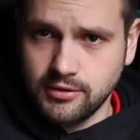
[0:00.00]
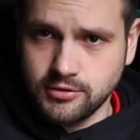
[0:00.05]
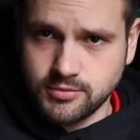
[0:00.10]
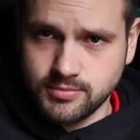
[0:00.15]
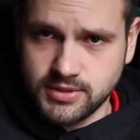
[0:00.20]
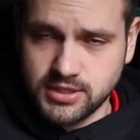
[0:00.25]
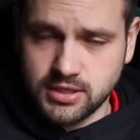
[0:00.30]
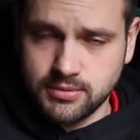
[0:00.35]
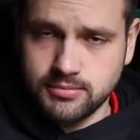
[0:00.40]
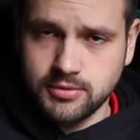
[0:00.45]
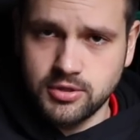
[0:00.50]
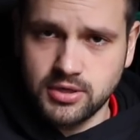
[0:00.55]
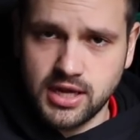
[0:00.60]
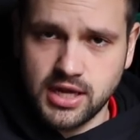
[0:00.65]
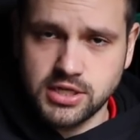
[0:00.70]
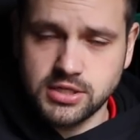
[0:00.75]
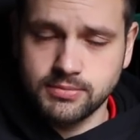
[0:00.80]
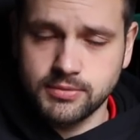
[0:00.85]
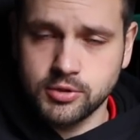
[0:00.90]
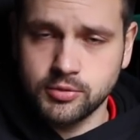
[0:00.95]
That was
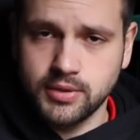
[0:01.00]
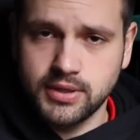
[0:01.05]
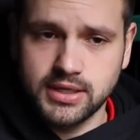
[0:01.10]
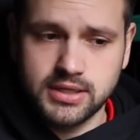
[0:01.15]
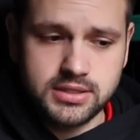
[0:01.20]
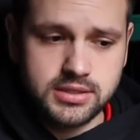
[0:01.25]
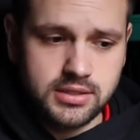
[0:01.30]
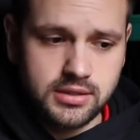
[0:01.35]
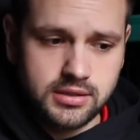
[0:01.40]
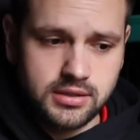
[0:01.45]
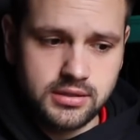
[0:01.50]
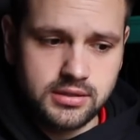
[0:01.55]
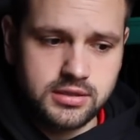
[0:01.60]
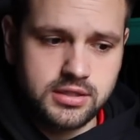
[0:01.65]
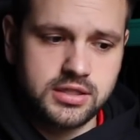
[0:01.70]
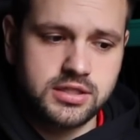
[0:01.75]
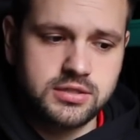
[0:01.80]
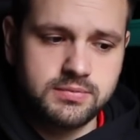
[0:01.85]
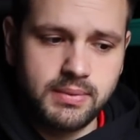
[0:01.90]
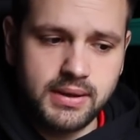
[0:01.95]
miscommunication between us.
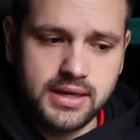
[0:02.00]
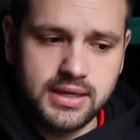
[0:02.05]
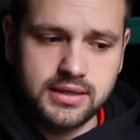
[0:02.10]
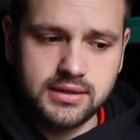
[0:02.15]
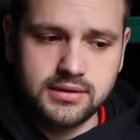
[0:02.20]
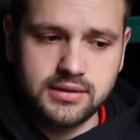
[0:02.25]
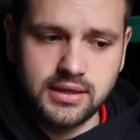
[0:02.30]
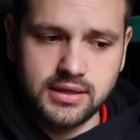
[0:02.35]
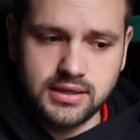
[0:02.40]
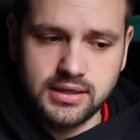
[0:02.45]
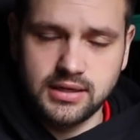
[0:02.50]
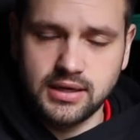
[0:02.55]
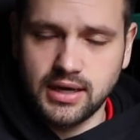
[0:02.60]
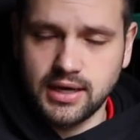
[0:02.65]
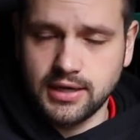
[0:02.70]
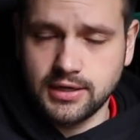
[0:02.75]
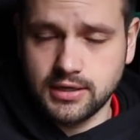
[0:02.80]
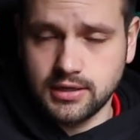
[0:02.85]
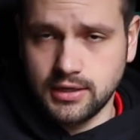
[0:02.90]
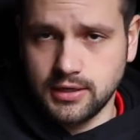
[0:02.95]
The spike, they did
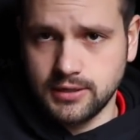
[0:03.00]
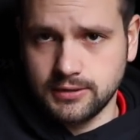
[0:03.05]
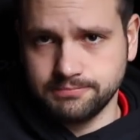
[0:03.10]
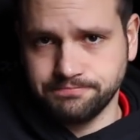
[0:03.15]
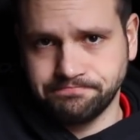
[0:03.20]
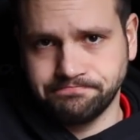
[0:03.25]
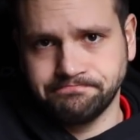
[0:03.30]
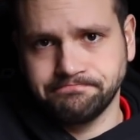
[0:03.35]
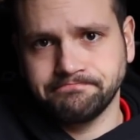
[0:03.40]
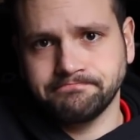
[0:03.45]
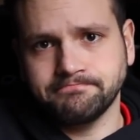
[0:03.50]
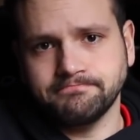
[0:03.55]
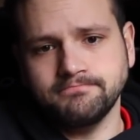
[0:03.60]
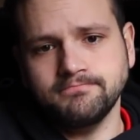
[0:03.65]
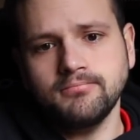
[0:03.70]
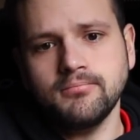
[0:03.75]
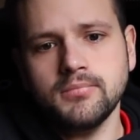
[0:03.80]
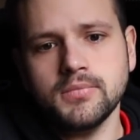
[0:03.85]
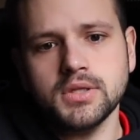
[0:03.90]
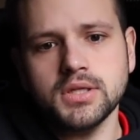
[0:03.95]
not. Um,
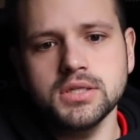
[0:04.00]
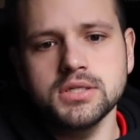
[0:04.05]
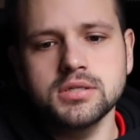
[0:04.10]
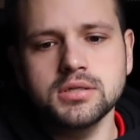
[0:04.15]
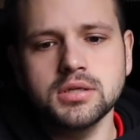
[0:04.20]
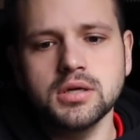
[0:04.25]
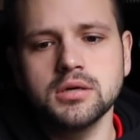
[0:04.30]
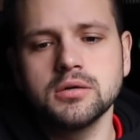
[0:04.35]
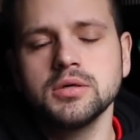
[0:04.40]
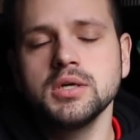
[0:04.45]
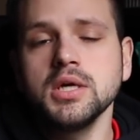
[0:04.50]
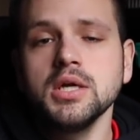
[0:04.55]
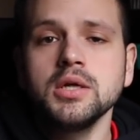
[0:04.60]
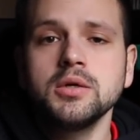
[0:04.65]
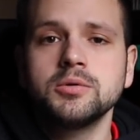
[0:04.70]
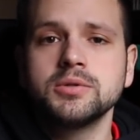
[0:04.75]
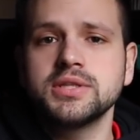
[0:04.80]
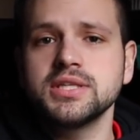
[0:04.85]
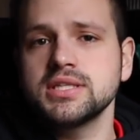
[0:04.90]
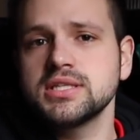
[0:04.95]
so
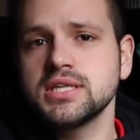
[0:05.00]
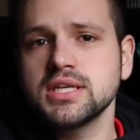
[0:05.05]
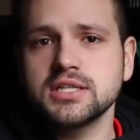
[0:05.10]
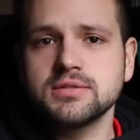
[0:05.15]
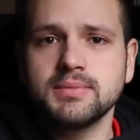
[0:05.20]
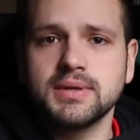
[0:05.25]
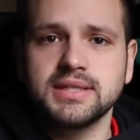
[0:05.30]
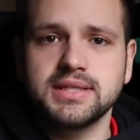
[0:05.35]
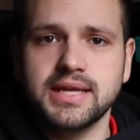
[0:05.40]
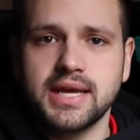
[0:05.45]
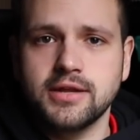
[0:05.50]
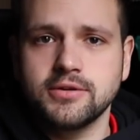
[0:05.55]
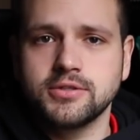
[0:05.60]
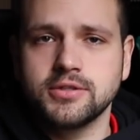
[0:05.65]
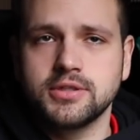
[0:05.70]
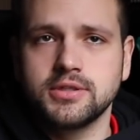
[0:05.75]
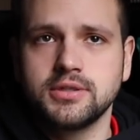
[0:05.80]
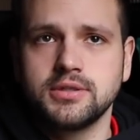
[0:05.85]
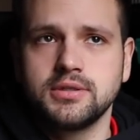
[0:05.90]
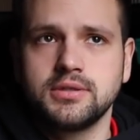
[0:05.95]
with this six month
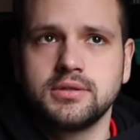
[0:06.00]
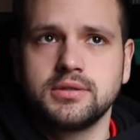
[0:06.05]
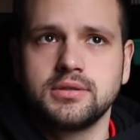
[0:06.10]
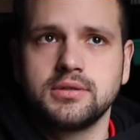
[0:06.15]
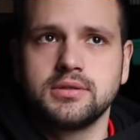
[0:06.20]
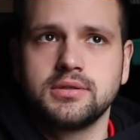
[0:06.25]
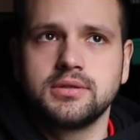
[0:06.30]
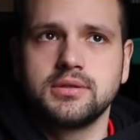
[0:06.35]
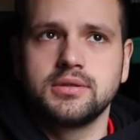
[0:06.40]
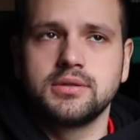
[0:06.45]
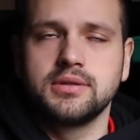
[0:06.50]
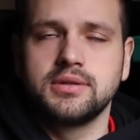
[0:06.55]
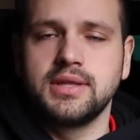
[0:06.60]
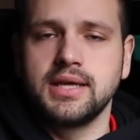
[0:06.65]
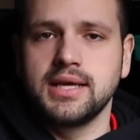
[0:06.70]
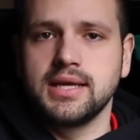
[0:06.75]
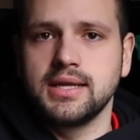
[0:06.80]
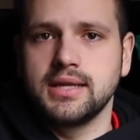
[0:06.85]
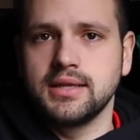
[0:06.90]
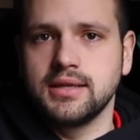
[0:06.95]
downturn,
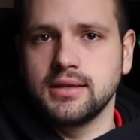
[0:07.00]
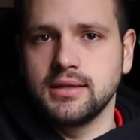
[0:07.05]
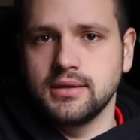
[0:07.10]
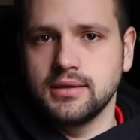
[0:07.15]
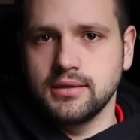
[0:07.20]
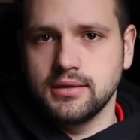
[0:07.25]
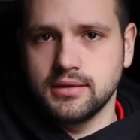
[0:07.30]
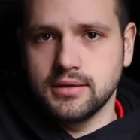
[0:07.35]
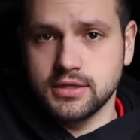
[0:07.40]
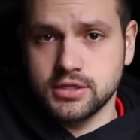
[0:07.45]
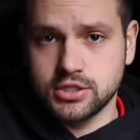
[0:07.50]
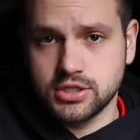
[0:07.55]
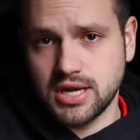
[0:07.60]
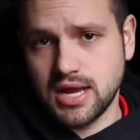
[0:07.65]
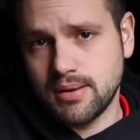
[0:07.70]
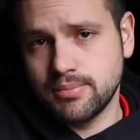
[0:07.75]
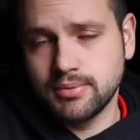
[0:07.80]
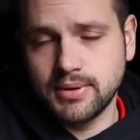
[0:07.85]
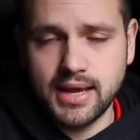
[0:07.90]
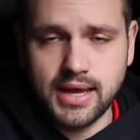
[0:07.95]
that the
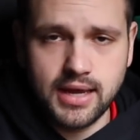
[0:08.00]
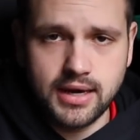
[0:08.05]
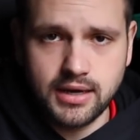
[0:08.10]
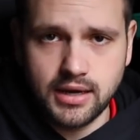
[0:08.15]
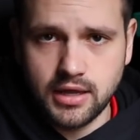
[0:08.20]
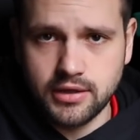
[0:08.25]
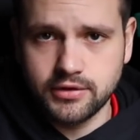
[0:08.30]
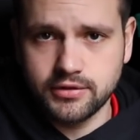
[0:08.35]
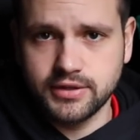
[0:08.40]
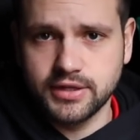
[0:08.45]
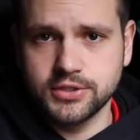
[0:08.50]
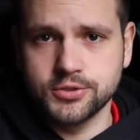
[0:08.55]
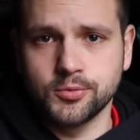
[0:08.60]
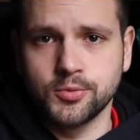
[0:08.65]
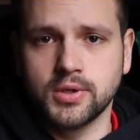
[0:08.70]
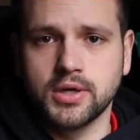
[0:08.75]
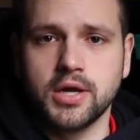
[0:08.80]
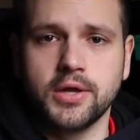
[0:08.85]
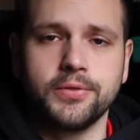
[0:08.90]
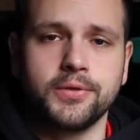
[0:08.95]
shop had other things to
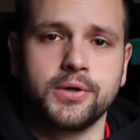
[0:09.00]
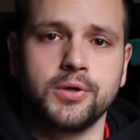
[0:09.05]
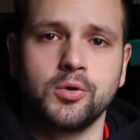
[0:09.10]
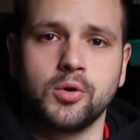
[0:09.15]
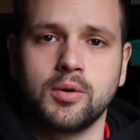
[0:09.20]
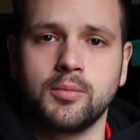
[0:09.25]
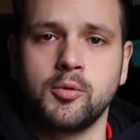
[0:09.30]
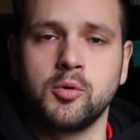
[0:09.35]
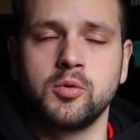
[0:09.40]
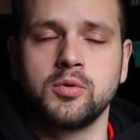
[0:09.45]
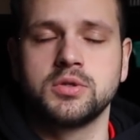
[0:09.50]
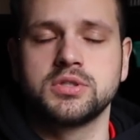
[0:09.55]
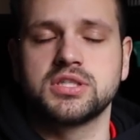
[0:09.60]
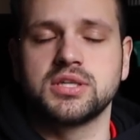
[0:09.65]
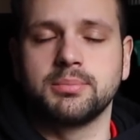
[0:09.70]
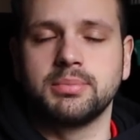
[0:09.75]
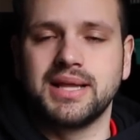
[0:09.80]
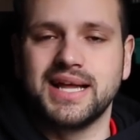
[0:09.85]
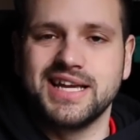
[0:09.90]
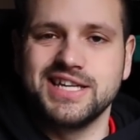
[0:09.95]
work on their normal
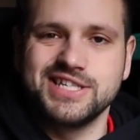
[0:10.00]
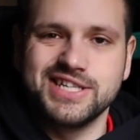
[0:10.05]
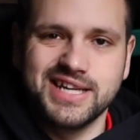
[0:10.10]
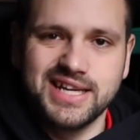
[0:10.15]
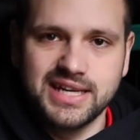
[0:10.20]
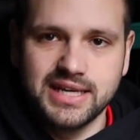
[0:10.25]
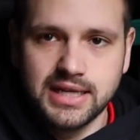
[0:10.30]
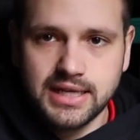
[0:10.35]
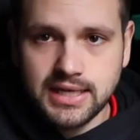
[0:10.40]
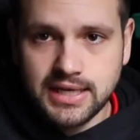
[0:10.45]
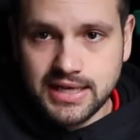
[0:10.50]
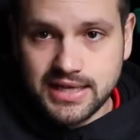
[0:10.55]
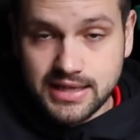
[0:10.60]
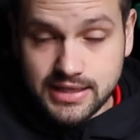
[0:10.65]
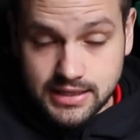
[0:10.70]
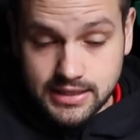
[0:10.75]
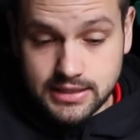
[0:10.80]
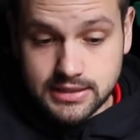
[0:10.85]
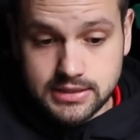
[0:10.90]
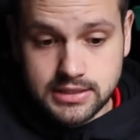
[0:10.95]
supply chain
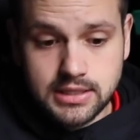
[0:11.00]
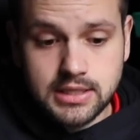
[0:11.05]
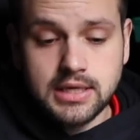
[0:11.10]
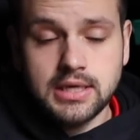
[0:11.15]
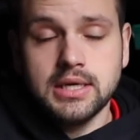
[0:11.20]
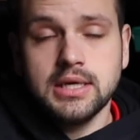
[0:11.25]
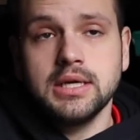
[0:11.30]
things.